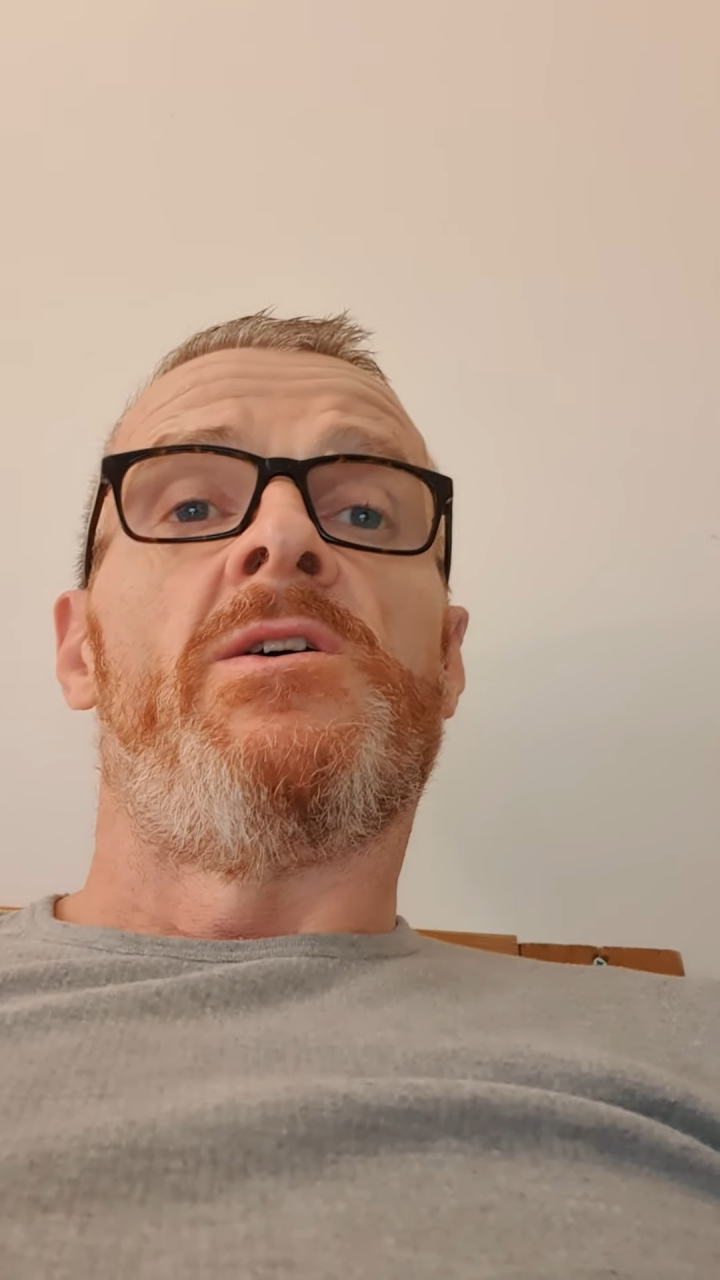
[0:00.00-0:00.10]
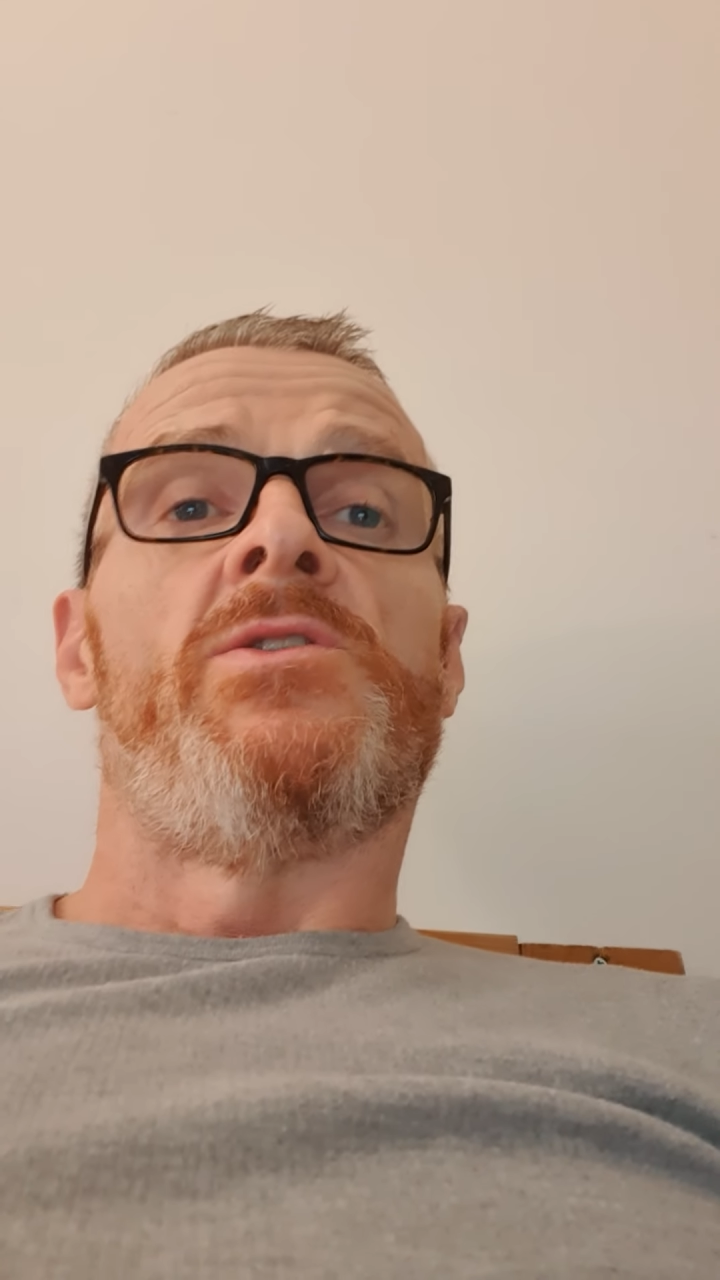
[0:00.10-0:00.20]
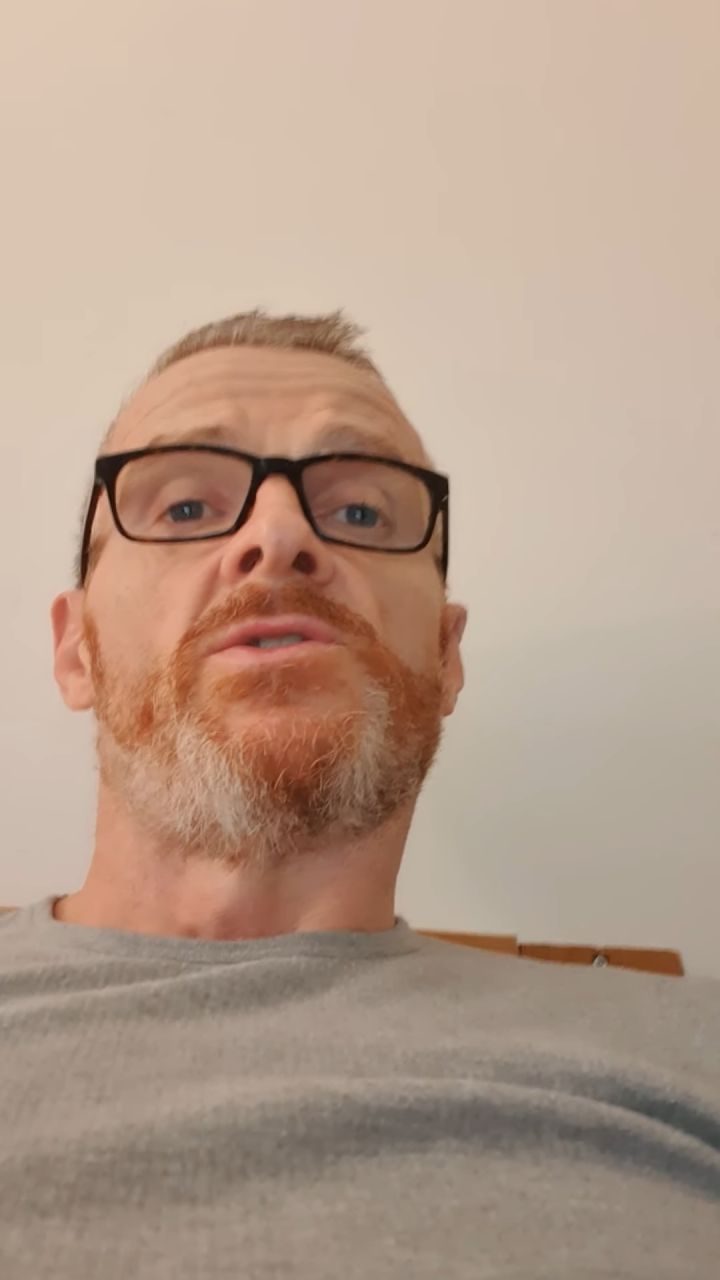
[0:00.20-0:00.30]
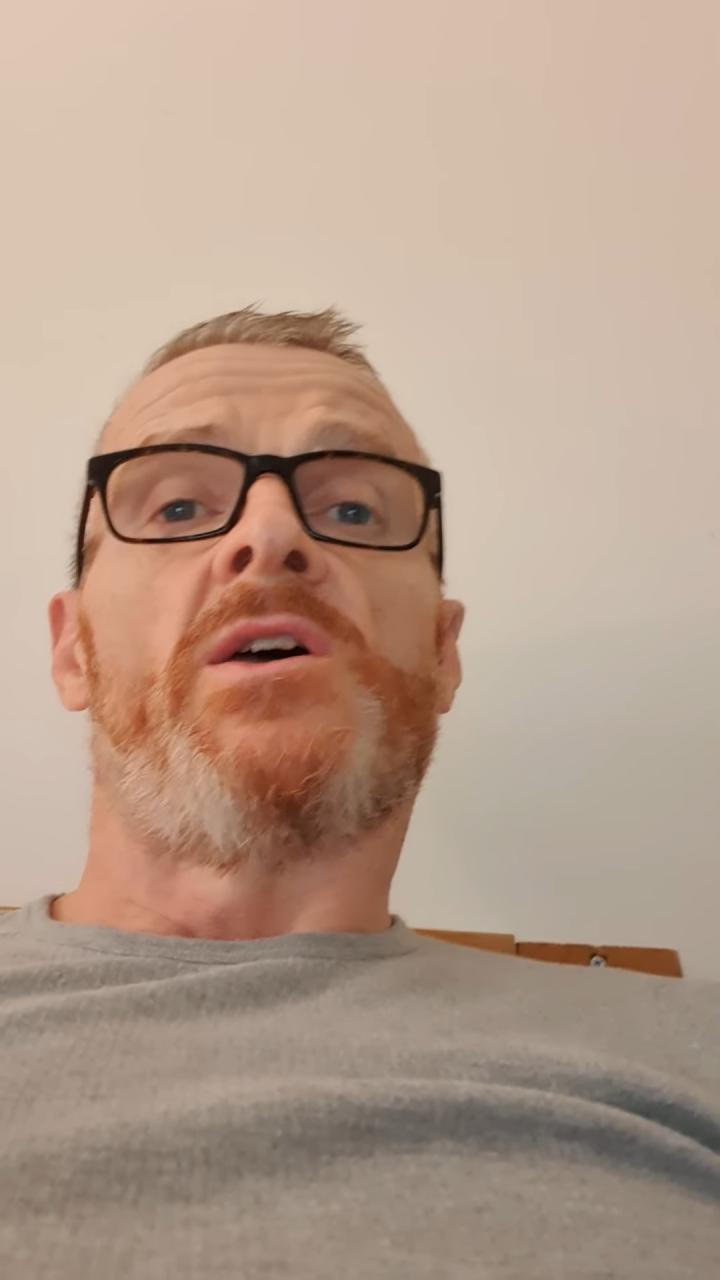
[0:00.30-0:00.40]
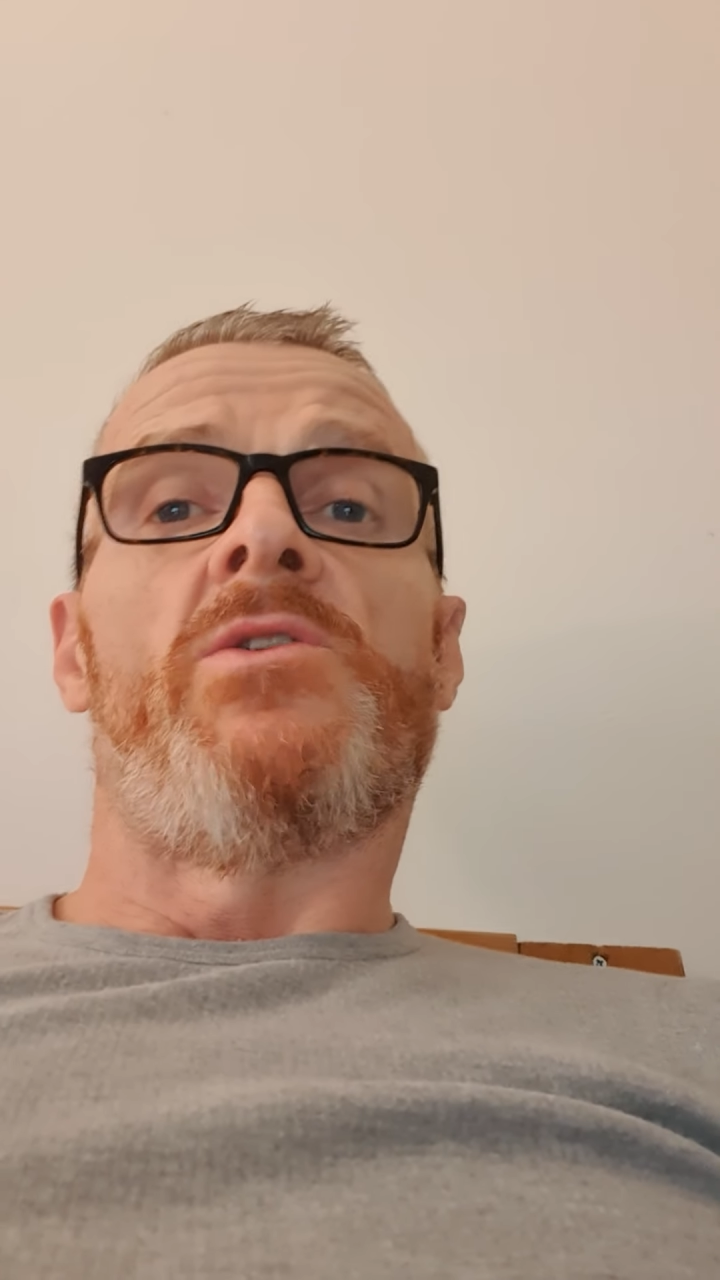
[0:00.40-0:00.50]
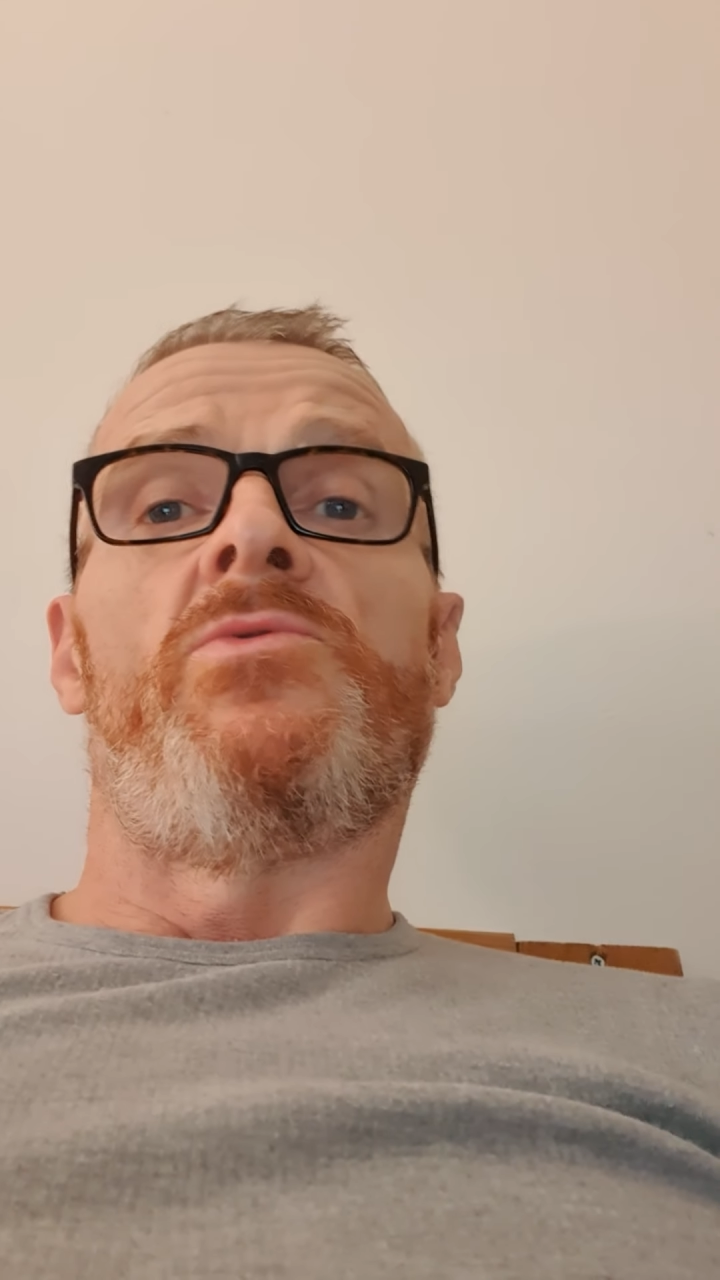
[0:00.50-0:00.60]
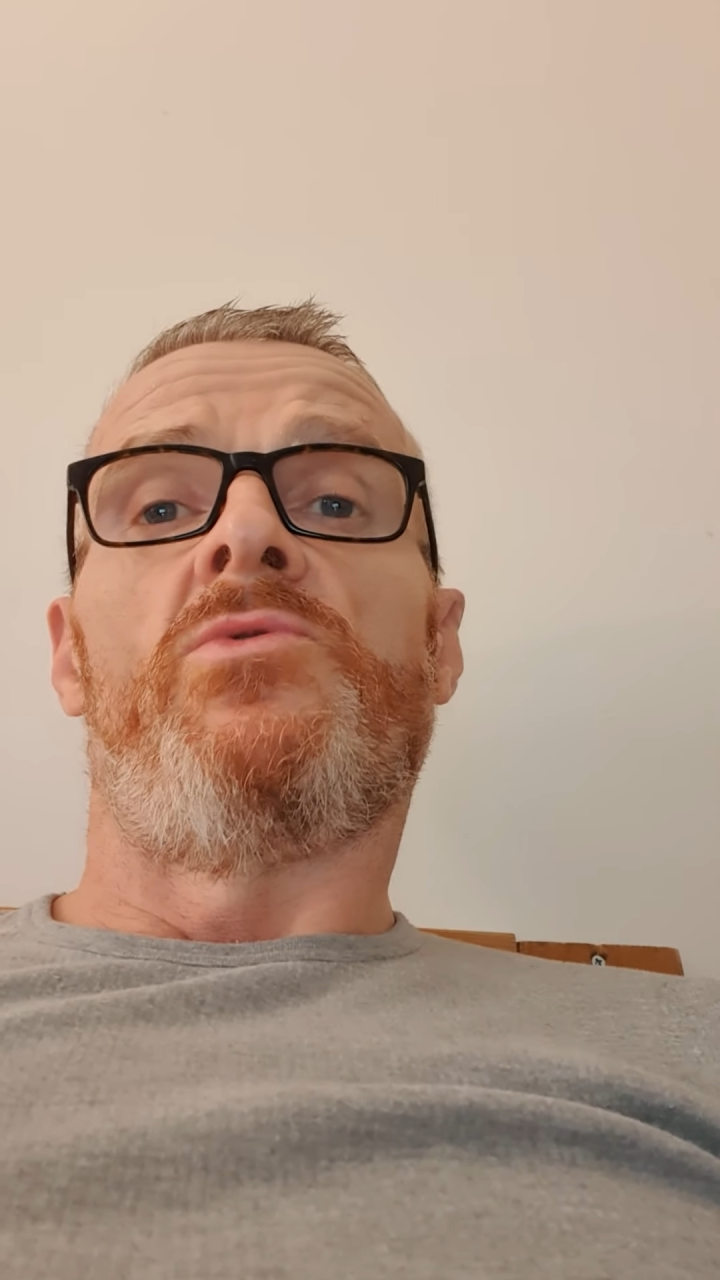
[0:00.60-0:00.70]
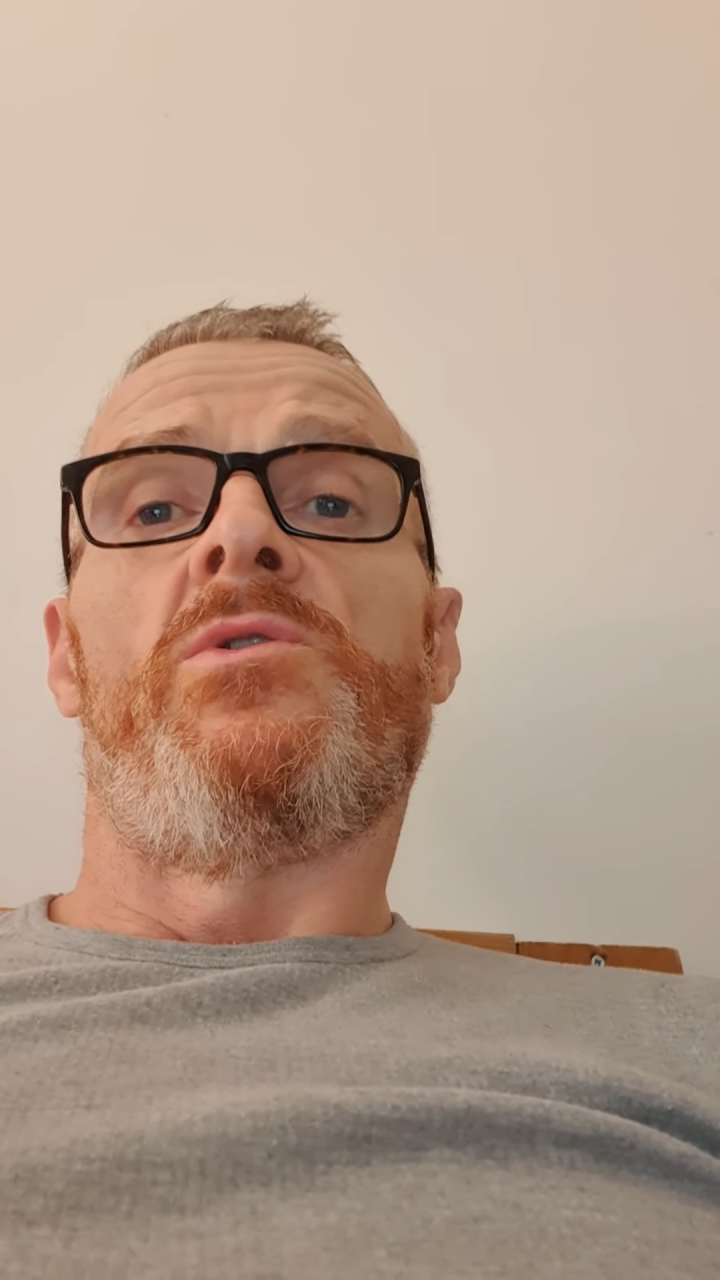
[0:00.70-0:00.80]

So